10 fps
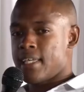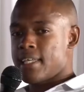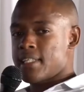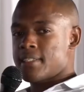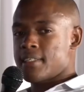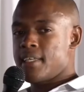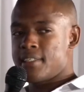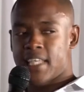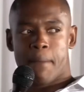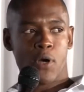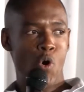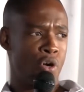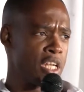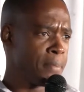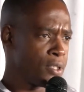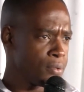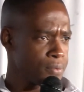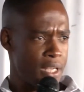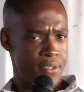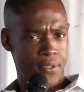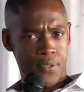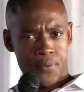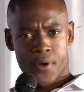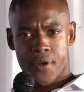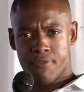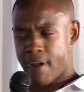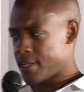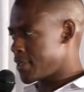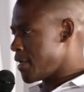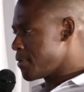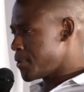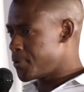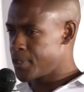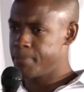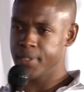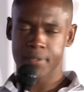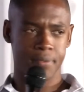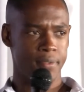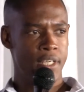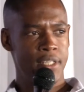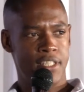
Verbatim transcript: It is easy. I'm Googleable. That's a new word. Write it down, Googleable.